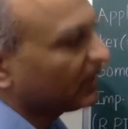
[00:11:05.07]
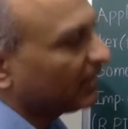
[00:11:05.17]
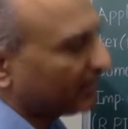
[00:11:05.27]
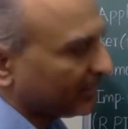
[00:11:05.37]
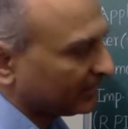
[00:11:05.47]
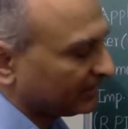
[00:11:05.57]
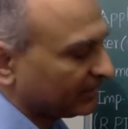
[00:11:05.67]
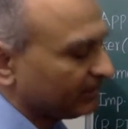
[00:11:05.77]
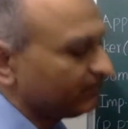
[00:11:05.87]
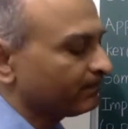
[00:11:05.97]
and I
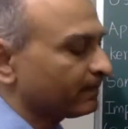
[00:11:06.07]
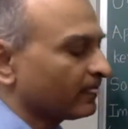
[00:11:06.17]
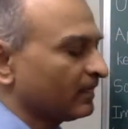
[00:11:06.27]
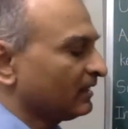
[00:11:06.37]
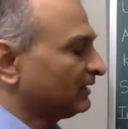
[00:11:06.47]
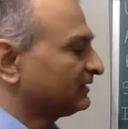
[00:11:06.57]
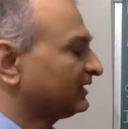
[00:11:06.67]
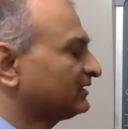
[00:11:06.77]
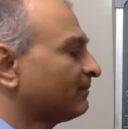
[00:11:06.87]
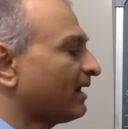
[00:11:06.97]
claim
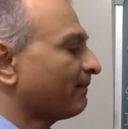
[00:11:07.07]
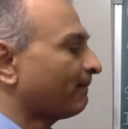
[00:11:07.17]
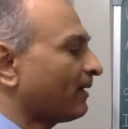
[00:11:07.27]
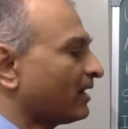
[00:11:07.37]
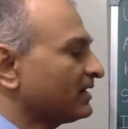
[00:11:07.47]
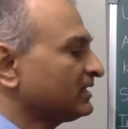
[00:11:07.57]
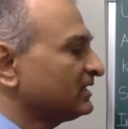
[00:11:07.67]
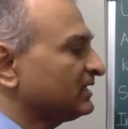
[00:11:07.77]
that the map pi